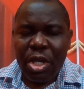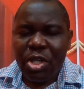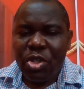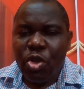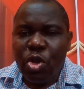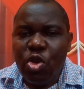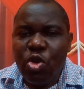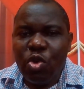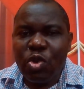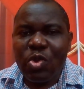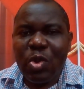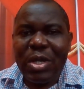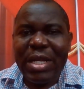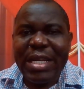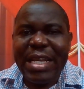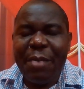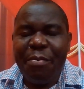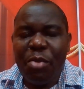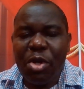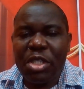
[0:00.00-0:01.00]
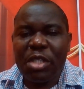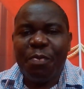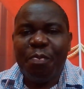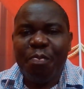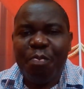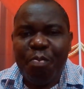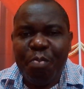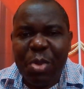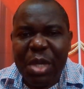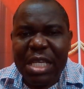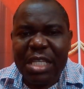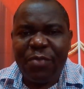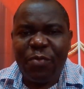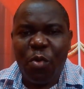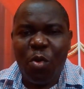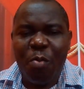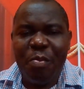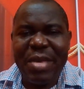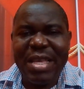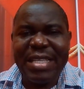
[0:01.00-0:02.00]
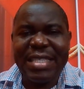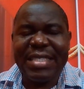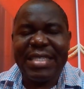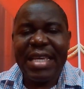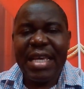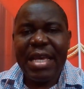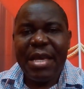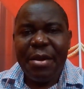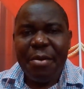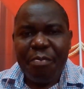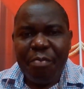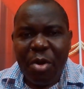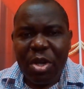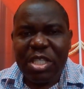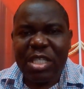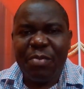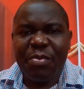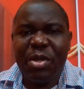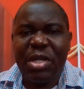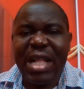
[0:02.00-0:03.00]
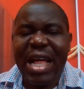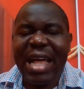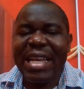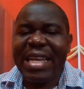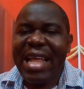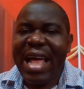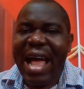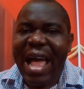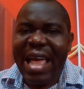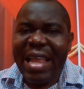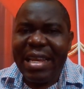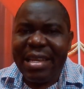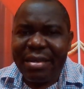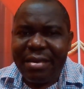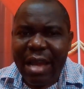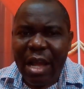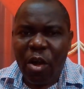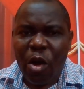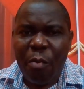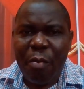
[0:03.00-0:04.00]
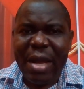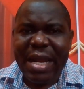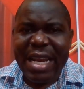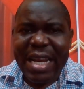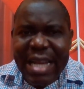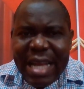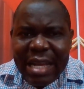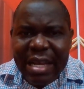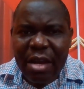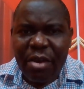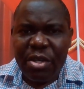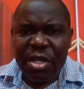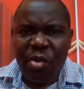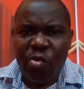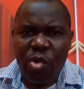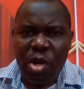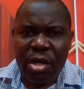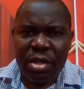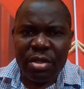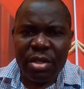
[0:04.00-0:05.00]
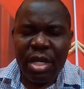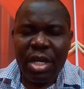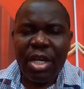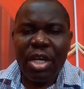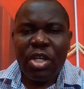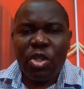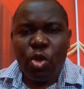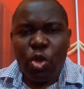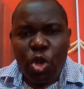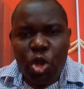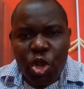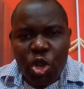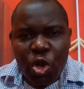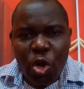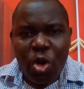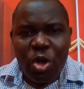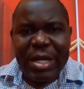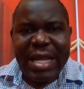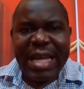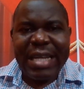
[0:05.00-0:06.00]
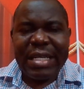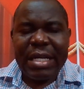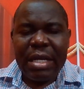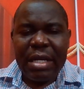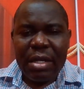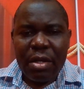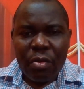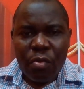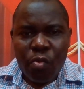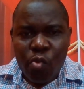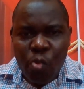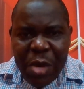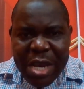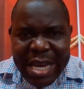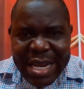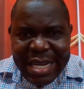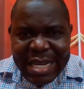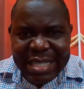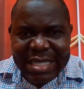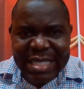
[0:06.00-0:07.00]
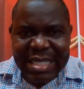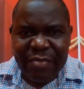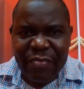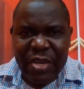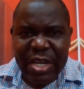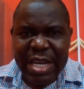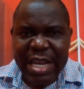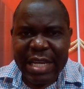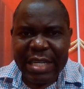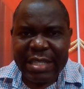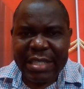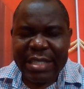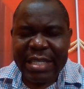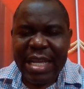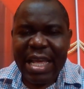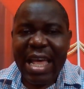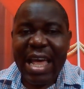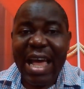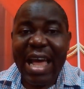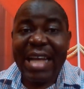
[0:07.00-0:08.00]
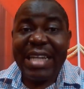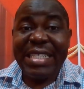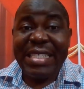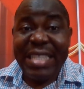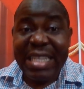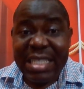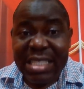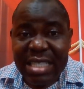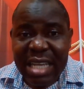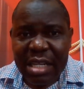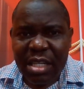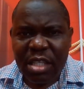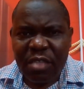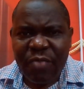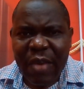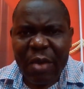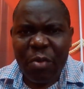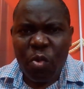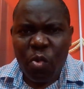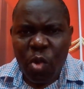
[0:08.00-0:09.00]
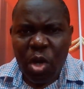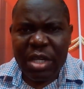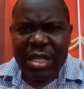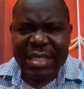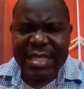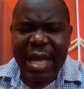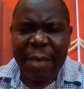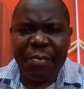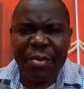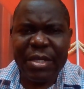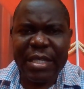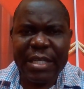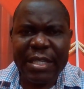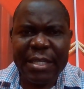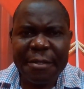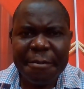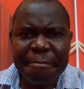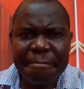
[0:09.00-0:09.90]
to use only the most peaceful means possible and highly recommended around the world to show that we, the civilians, are dissatisfied with what is happening.